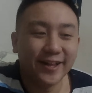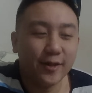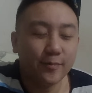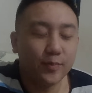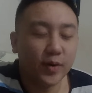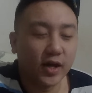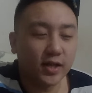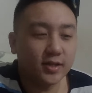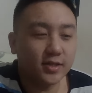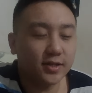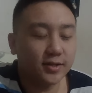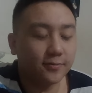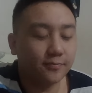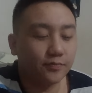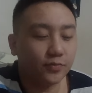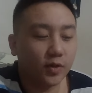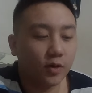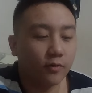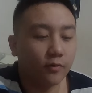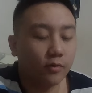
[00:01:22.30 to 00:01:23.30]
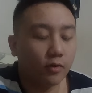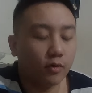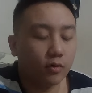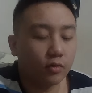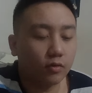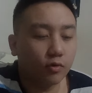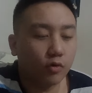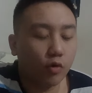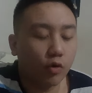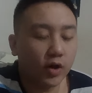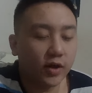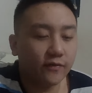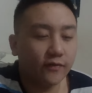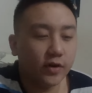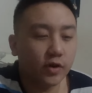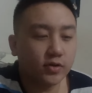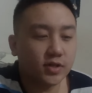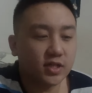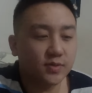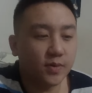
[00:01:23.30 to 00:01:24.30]
But recording
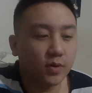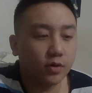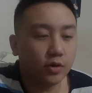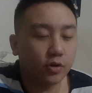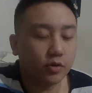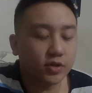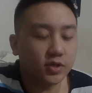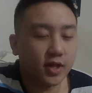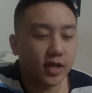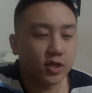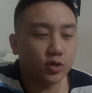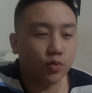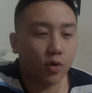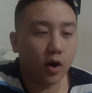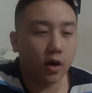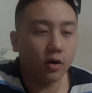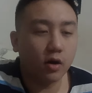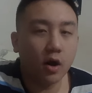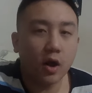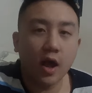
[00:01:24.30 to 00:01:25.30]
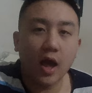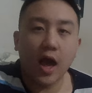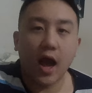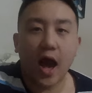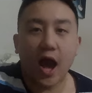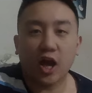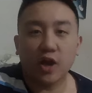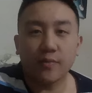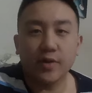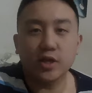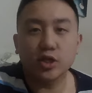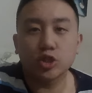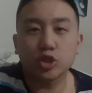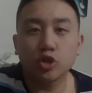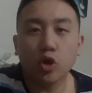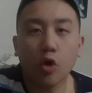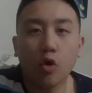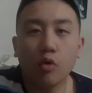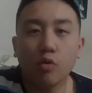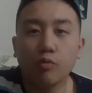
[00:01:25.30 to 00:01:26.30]
videos has been one of those things where I can be
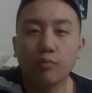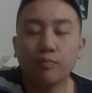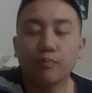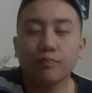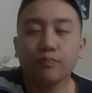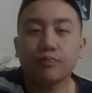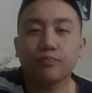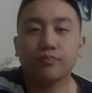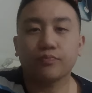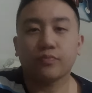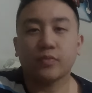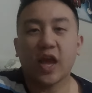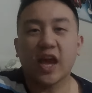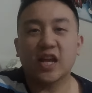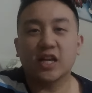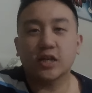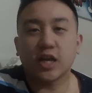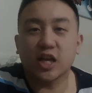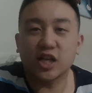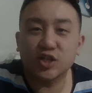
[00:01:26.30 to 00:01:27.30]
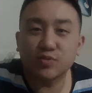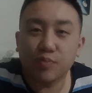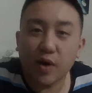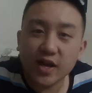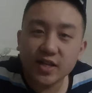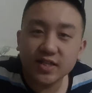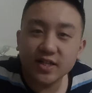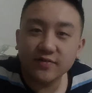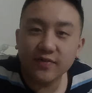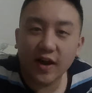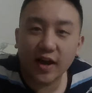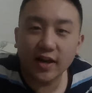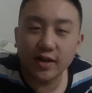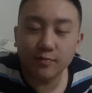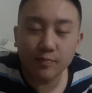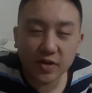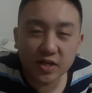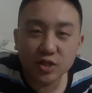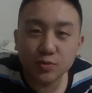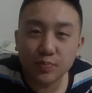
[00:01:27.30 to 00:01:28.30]
so expressive. I can
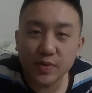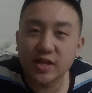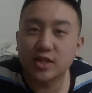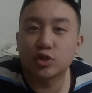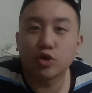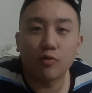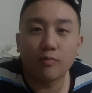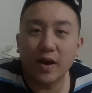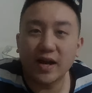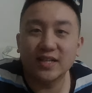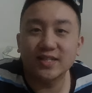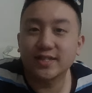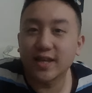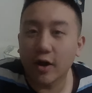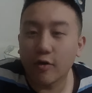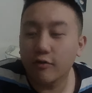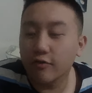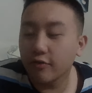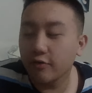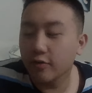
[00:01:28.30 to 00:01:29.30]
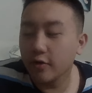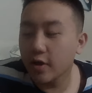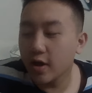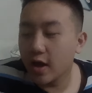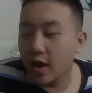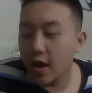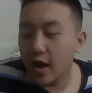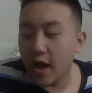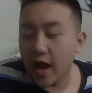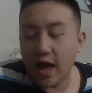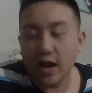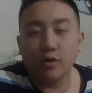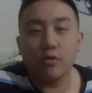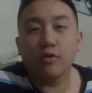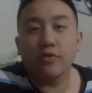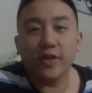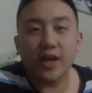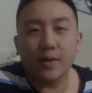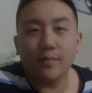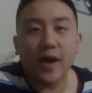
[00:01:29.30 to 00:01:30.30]
be so myself. And I don't
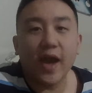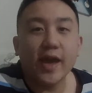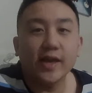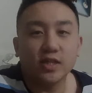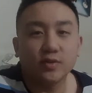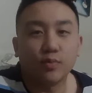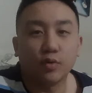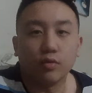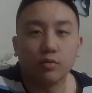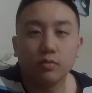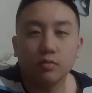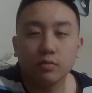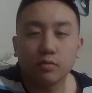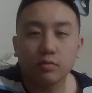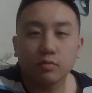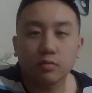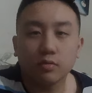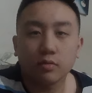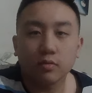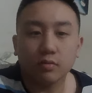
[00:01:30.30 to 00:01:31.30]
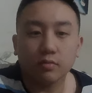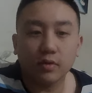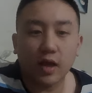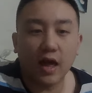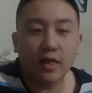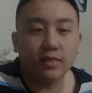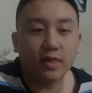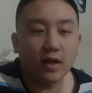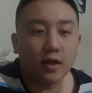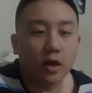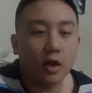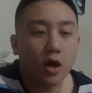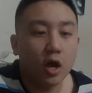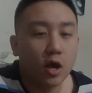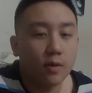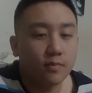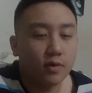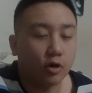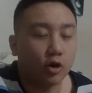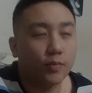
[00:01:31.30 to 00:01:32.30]
think I'm hateable. I think
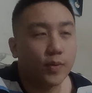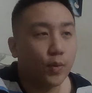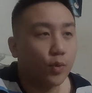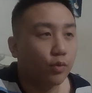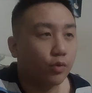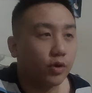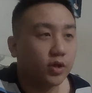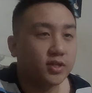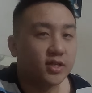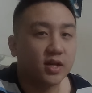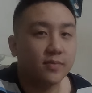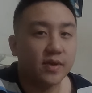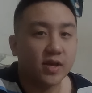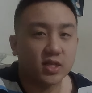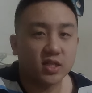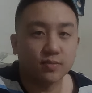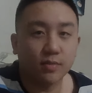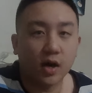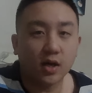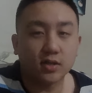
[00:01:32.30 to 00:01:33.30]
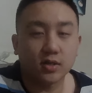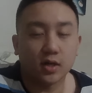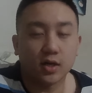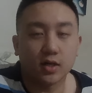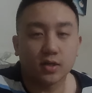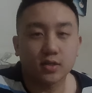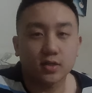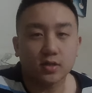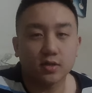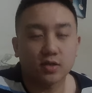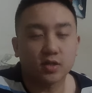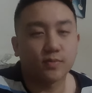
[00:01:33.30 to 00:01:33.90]
a lot of people would consider me a smart ass.